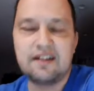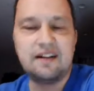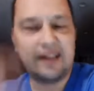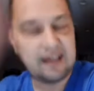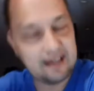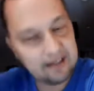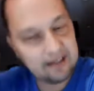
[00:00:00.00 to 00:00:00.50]

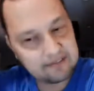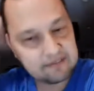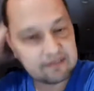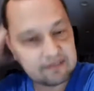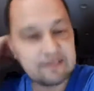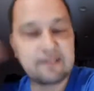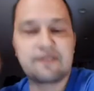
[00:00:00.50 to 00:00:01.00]
Yeah.
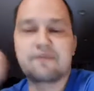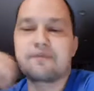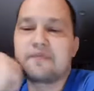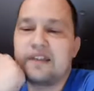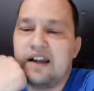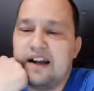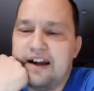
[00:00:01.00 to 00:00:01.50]

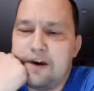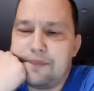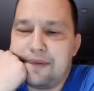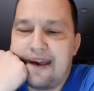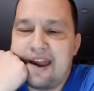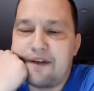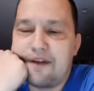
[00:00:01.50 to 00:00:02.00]
I
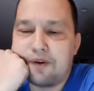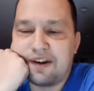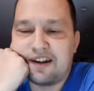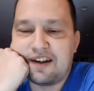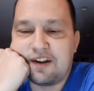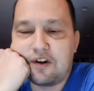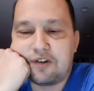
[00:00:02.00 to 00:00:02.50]
hope everyone
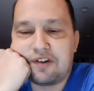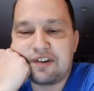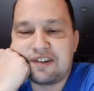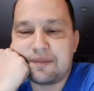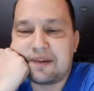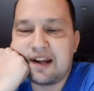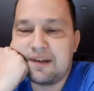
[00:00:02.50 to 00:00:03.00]
could go to
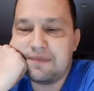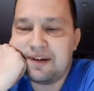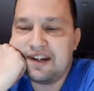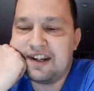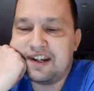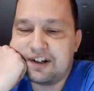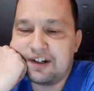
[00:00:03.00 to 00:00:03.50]
some kind of
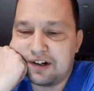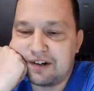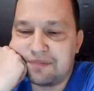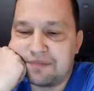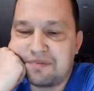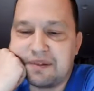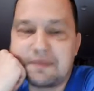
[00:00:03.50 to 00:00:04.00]
meeting
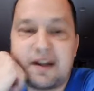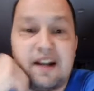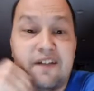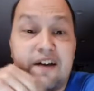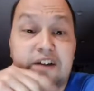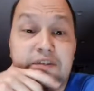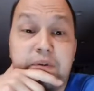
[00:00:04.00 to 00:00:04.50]
or some kind of
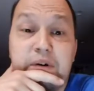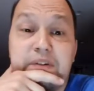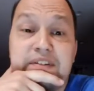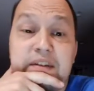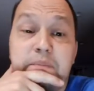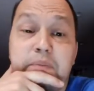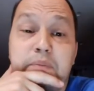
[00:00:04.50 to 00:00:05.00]
expo at
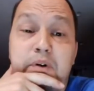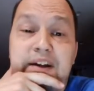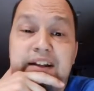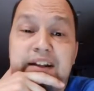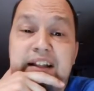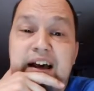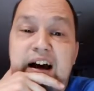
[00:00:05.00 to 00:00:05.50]
some point.